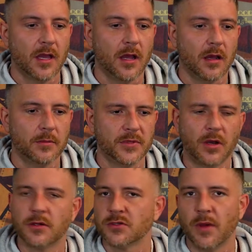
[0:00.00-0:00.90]
To
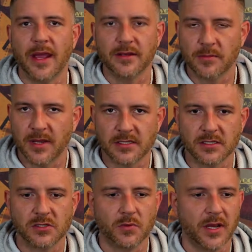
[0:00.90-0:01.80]
also add to my
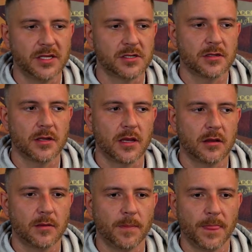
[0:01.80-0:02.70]
situation,
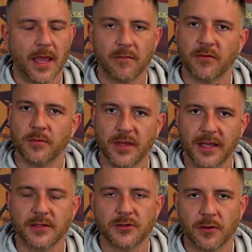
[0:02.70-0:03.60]
I'm from the
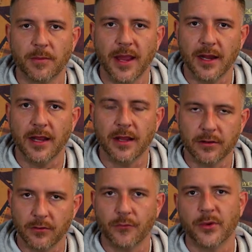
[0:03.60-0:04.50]
eastern
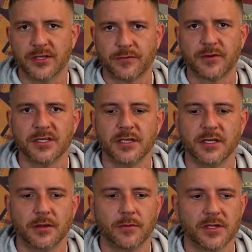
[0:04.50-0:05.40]
panhandle of West
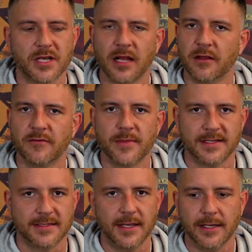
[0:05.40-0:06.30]
Virginia, which I love my
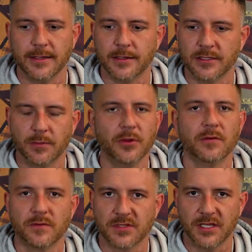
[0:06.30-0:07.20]
state. It's a
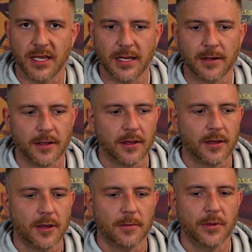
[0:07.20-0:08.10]
beautiful state.
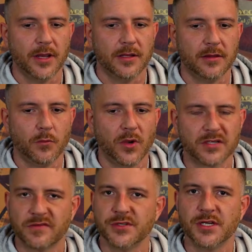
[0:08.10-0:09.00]
But
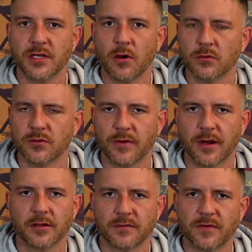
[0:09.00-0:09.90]
West Virginia holds
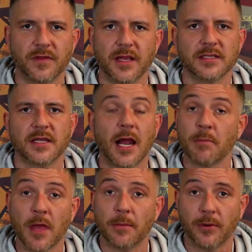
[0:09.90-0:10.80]
records for things that
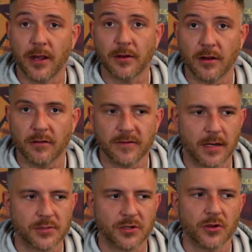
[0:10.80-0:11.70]
I'm not proud of, and
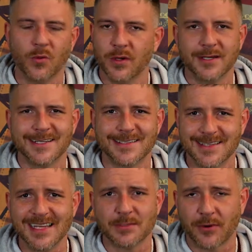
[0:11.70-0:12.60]
I'm sure no one in the
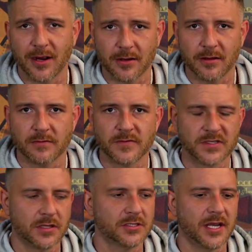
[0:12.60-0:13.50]
state's proud of,
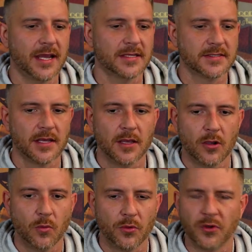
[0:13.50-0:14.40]
such as
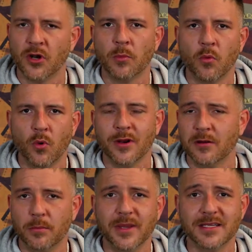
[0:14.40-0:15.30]
we're the #1
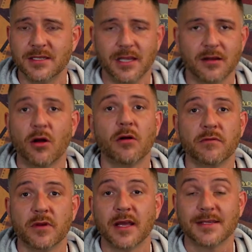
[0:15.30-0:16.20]
in obesity in all
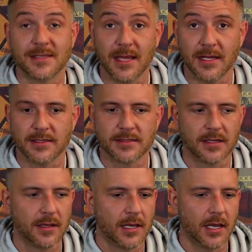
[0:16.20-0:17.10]
of the United States,
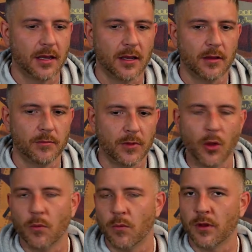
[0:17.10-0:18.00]
one
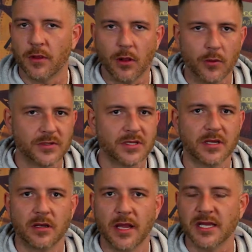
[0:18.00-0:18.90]
of the lowest
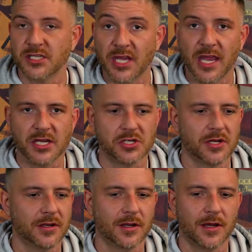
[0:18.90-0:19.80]
in
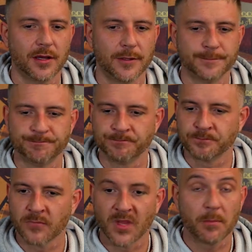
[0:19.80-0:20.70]
education,
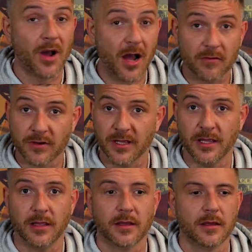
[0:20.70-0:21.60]

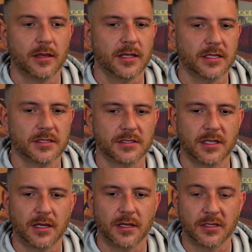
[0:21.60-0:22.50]
poverty is
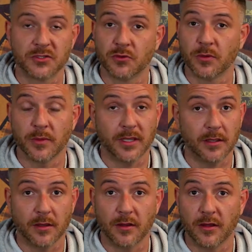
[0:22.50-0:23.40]
extremely
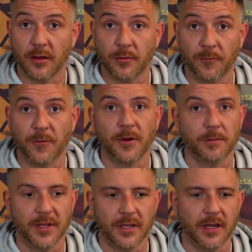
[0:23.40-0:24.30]

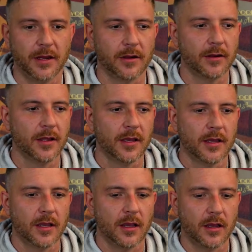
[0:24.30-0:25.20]
big here,
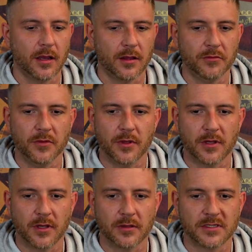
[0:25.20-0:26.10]

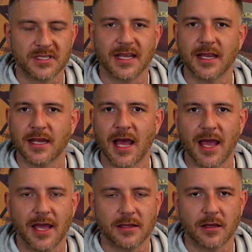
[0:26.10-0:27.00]

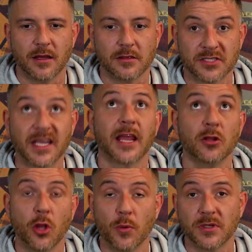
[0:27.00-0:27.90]

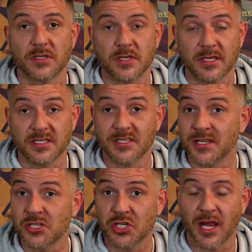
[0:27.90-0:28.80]
second lowest in
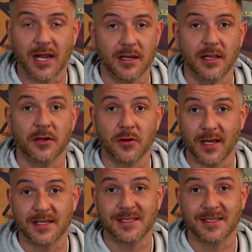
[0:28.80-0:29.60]
sunshine in the United